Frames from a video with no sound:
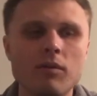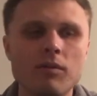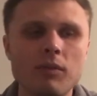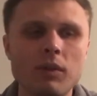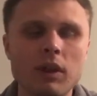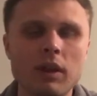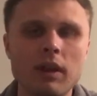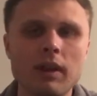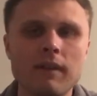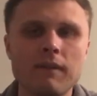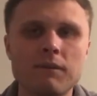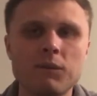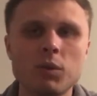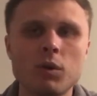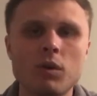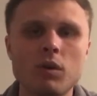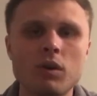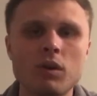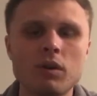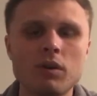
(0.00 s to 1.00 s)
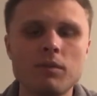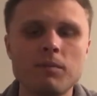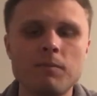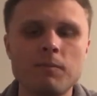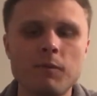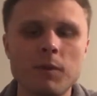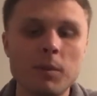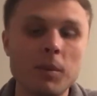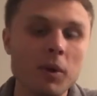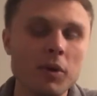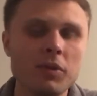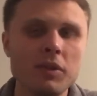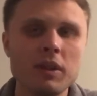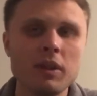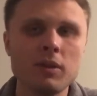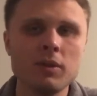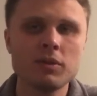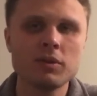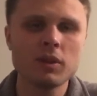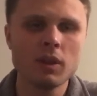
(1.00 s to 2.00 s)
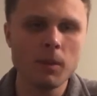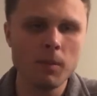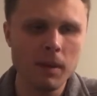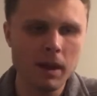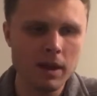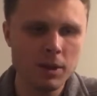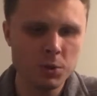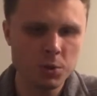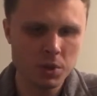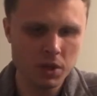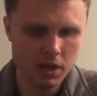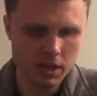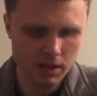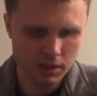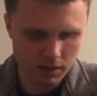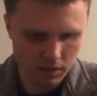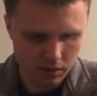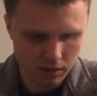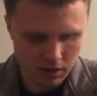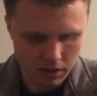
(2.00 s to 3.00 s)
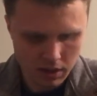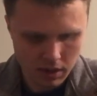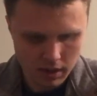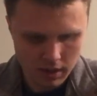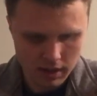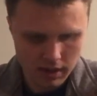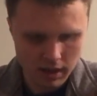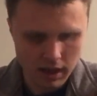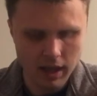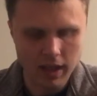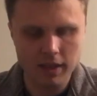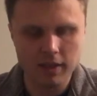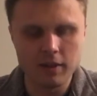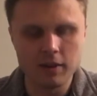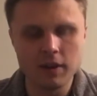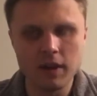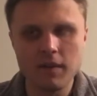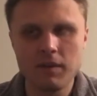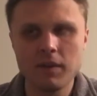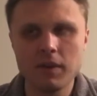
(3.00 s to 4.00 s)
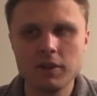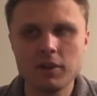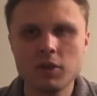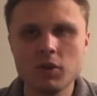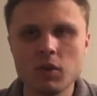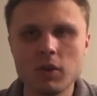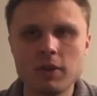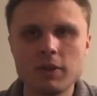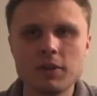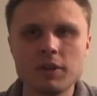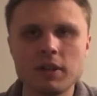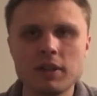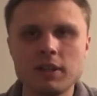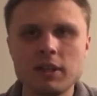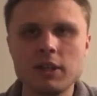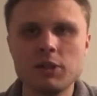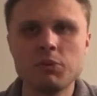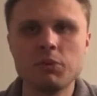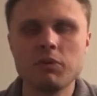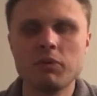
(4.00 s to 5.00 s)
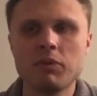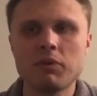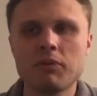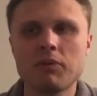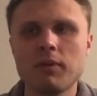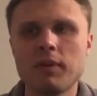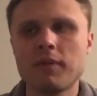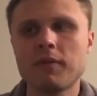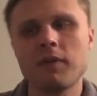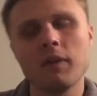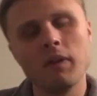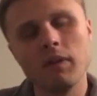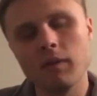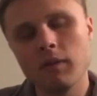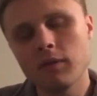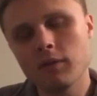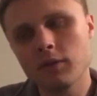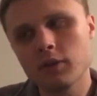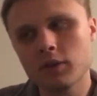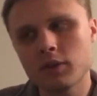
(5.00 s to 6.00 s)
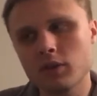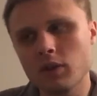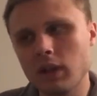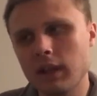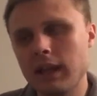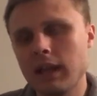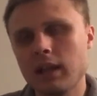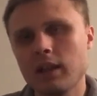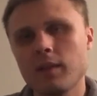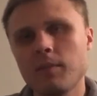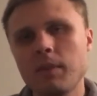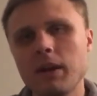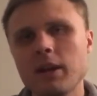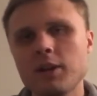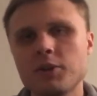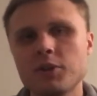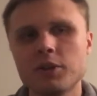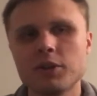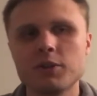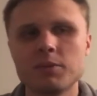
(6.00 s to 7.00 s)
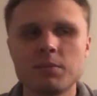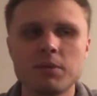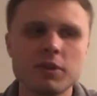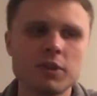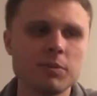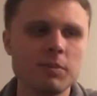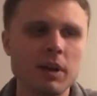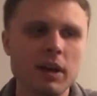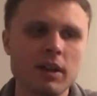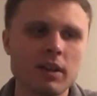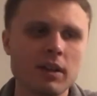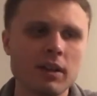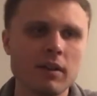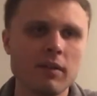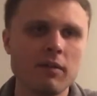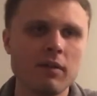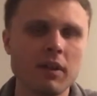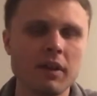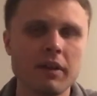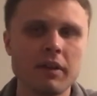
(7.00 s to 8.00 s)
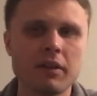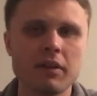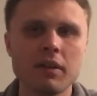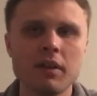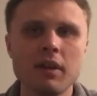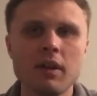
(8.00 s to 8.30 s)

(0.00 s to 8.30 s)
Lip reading: looking forward for both the Eagles and the Patriots. They're definitely two interesting teams moving forward. But just looking at the Patriots' perspective, like